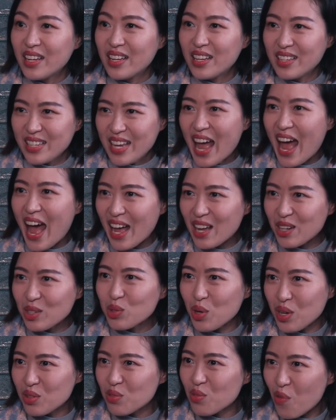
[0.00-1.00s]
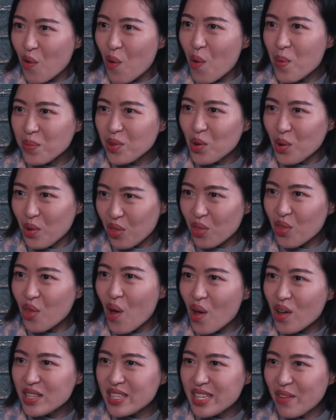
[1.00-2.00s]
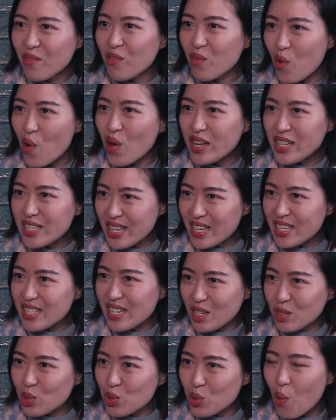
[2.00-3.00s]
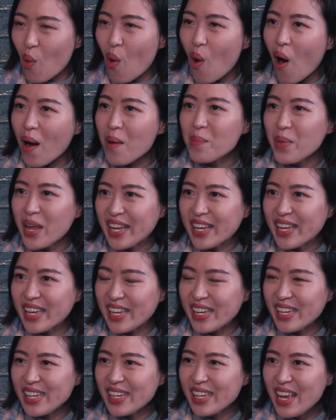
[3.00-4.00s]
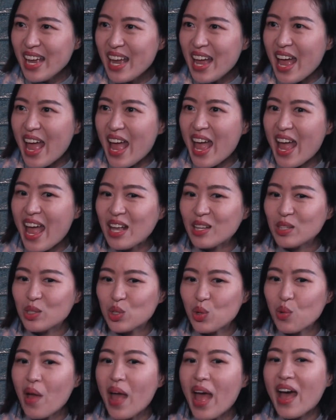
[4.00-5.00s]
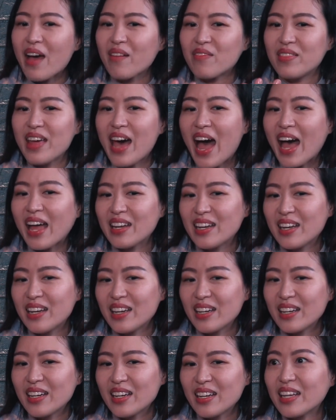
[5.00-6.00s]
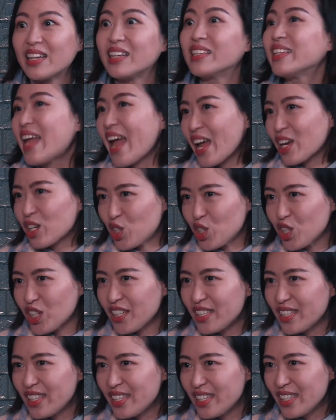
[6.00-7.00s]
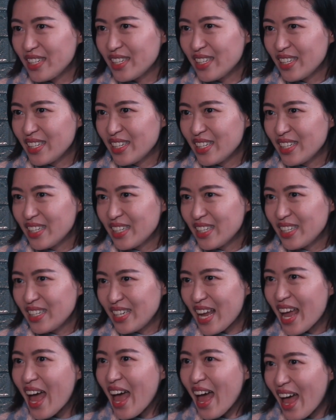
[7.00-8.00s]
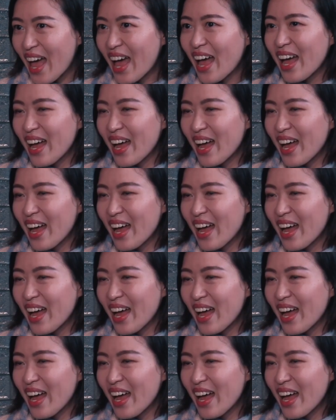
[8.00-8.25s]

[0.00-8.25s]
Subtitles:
Transform your thoughts and voices into art making and to have that connection. Yeah.